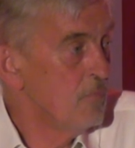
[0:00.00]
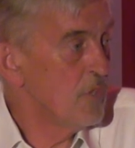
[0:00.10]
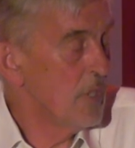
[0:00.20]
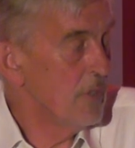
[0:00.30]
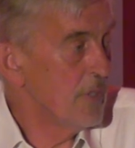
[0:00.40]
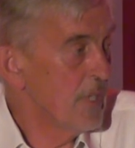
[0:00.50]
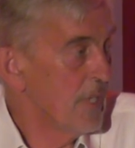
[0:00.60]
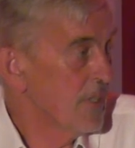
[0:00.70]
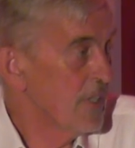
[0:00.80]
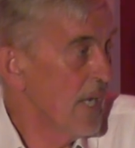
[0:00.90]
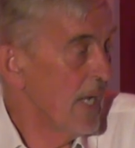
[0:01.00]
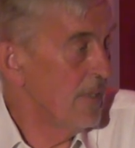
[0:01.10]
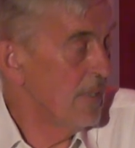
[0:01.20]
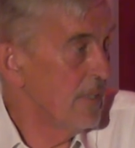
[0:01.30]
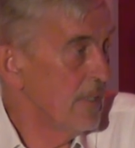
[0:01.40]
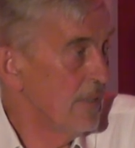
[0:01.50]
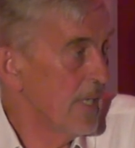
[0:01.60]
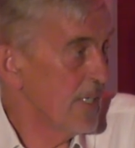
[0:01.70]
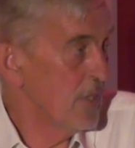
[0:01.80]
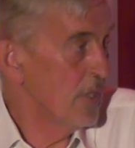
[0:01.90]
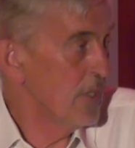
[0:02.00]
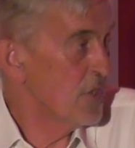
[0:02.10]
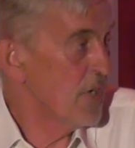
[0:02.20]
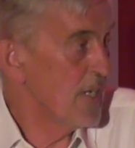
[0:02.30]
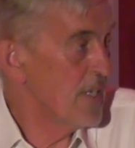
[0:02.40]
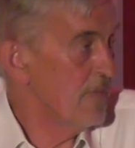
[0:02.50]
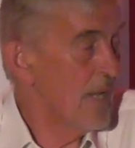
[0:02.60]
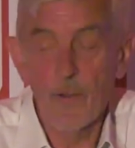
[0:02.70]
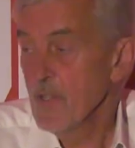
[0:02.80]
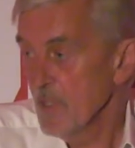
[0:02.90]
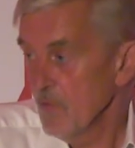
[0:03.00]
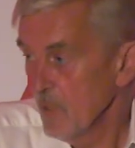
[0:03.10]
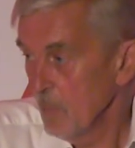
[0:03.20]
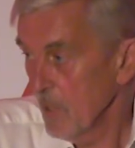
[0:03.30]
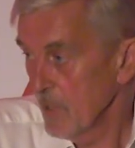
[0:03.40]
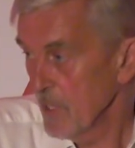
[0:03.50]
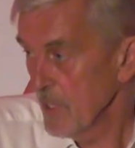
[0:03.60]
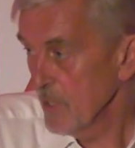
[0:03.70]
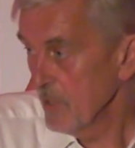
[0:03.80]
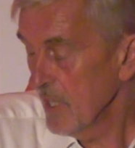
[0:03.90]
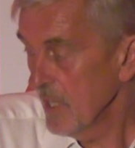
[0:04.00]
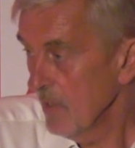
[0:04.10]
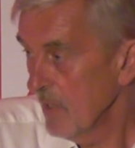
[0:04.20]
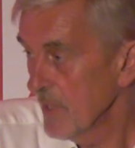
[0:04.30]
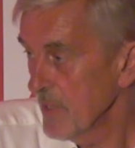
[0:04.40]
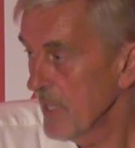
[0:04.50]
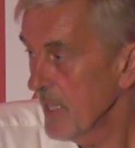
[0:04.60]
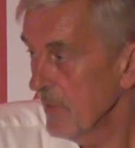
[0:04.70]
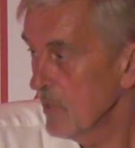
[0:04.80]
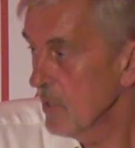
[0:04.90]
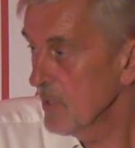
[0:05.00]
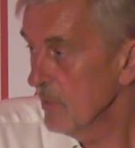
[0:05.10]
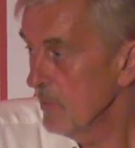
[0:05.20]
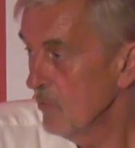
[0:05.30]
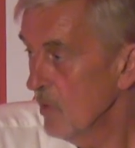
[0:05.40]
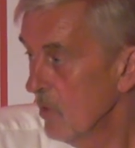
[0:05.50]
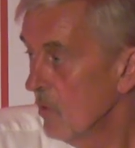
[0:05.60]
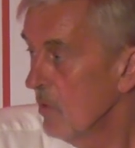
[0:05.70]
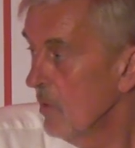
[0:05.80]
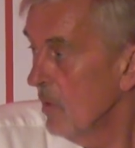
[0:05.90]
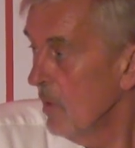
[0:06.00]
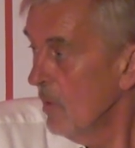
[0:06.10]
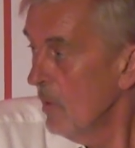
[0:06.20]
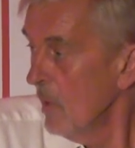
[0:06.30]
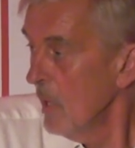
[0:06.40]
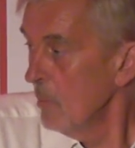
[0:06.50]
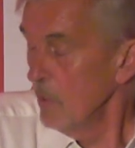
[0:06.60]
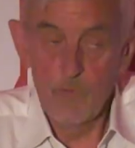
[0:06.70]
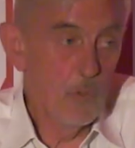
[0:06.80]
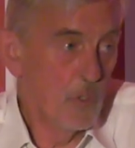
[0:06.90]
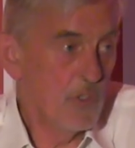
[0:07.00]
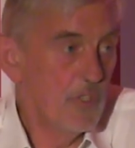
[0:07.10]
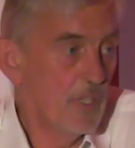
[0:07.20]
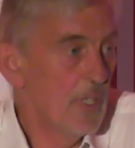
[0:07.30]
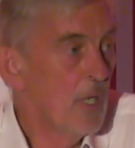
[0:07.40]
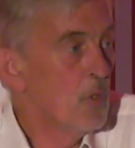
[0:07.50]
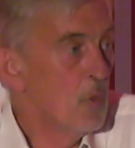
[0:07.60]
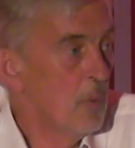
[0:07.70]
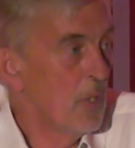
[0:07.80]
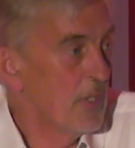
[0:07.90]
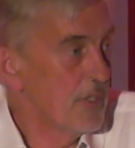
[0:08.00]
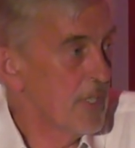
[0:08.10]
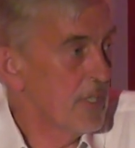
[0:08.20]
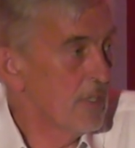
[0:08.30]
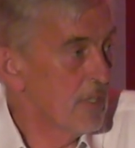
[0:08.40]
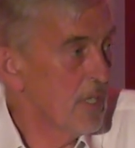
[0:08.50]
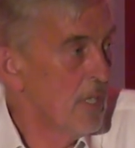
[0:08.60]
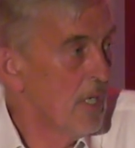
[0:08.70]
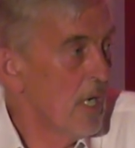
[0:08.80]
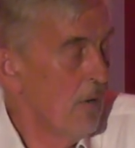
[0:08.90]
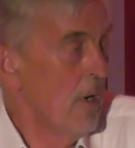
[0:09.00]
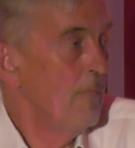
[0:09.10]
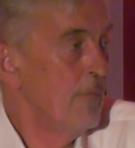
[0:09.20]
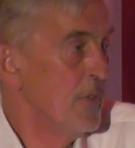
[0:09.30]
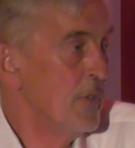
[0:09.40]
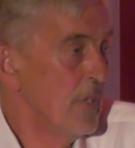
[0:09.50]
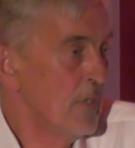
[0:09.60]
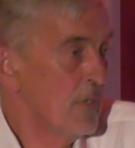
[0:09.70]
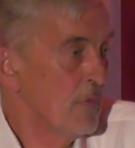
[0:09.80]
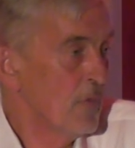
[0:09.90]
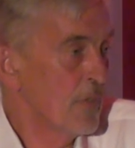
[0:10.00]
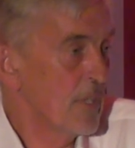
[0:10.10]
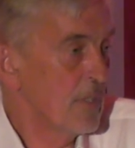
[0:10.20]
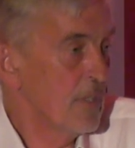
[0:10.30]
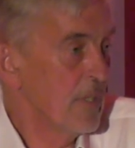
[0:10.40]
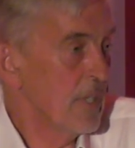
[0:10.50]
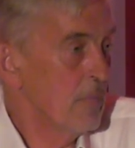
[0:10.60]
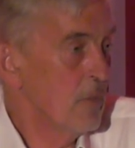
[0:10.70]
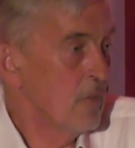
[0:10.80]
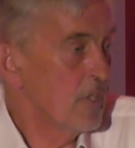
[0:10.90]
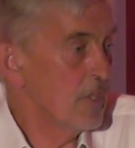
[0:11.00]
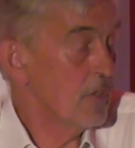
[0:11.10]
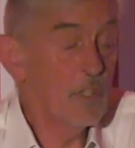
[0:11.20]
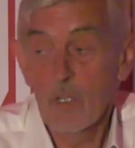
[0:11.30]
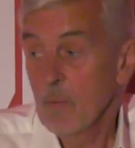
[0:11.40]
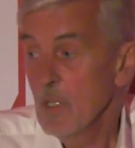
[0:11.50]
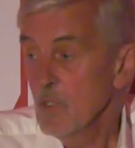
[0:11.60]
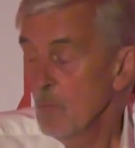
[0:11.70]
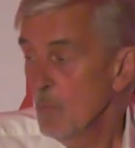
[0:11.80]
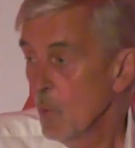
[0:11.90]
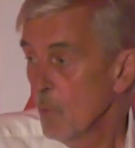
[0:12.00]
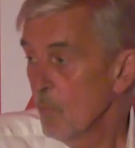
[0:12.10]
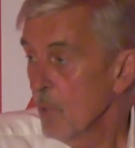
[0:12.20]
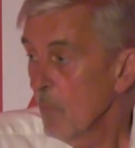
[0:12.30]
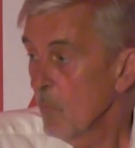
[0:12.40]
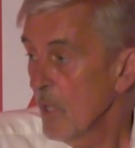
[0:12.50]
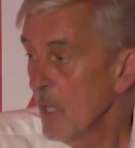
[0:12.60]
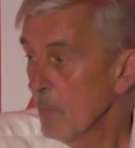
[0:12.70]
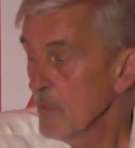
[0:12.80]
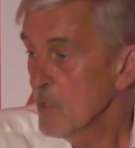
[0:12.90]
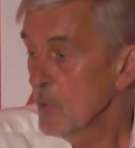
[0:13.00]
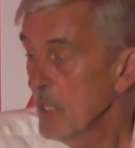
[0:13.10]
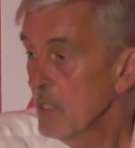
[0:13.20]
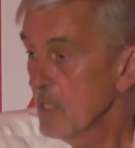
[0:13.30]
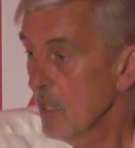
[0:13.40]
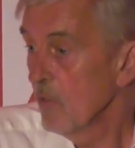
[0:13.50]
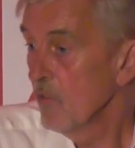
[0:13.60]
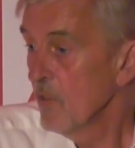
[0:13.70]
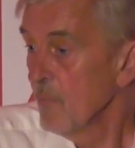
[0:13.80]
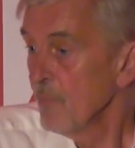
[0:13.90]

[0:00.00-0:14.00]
So you can understand that, that's not an attractive narrative for a politician. They don't like to say they've got something wrong. But fortunately, local politicians are up for doing useful things in their communities. Do you know the most important problem we helped the Swedes solve